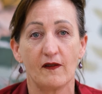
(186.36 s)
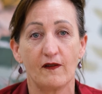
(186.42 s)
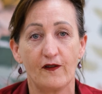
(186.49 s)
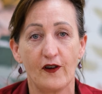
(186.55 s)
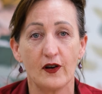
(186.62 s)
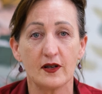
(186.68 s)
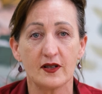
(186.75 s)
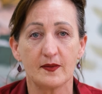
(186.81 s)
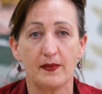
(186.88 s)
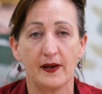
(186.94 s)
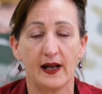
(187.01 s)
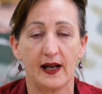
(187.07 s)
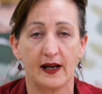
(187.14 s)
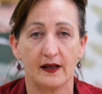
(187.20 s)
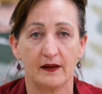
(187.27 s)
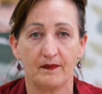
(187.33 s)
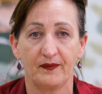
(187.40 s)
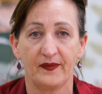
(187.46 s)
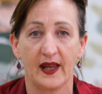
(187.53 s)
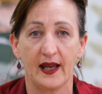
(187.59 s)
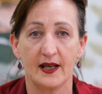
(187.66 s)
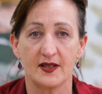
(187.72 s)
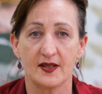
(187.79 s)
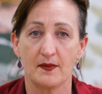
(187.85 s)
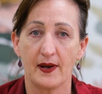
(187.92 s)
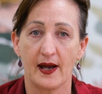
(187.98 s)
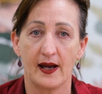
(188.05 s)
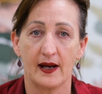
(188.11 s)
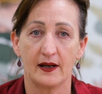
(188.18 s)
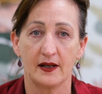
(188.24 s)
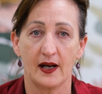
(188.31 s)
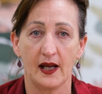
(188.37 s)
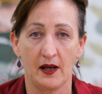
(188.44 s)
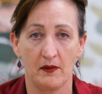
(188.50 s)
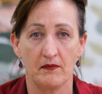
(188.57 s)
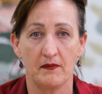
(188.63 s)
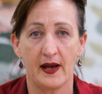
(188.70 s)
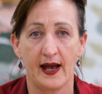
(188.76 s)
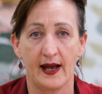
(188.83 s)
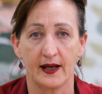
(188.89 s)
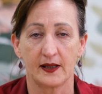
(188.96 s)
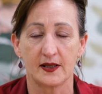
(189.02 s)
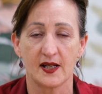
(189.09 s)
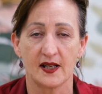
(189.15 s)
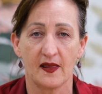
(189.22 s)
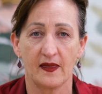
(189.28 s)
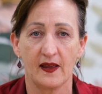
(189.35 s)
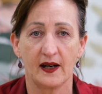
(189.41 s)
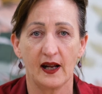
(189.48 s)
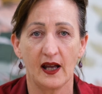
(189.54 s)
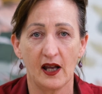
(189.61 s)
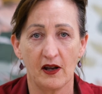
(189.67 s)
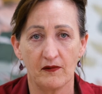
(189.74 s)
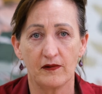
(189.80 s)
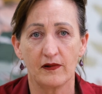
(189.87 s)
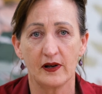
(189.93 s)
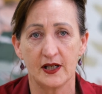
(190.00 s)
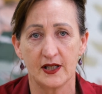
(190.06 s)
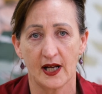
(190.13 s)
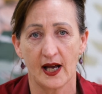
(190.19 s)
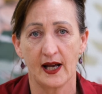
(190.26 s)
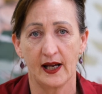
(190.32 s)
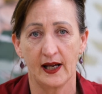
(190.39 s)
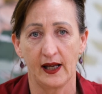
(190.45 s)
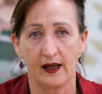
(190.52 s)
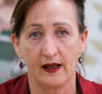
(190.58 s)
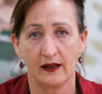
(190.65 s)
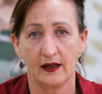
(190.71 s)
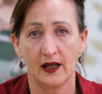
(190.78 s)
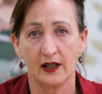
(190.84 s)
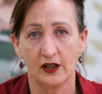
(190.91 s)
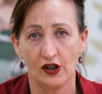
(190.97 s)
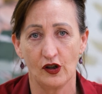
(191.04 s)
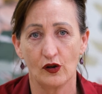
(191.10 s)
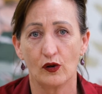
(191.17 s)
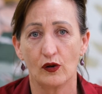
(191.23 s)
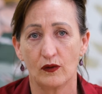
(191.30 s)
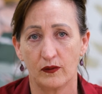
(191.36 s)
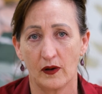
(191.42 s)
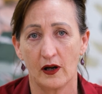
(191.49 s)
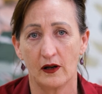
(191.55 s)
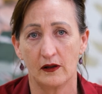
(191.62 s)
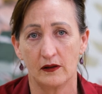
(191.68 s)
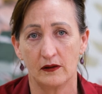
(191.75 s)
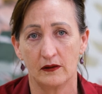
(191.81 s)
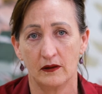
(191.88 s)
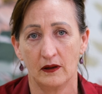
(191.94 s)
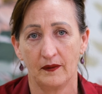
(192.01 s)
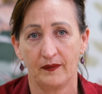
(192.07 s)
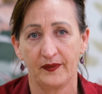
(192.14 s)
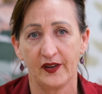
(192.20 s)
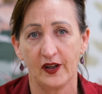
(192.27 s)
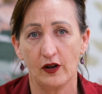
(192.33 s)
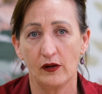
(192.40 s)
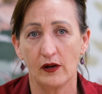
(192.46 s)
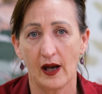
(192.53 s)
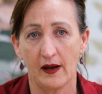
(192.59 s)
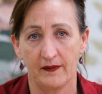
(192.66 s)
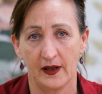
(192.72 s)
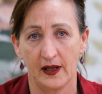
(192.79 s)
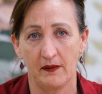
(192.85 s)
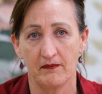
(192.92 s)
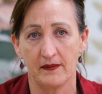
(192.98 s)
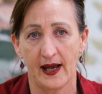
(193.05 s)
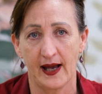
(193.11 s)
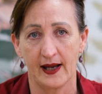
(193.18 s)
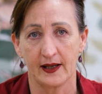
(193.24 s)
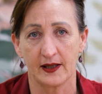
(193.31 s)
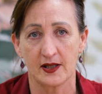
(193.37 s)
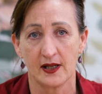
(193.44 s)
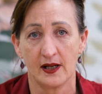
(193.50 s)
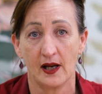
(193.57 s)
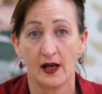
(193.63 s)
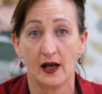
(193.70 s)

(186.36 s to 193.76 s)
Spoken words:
the first pillar is about impact, that every day in your role, you have an impact.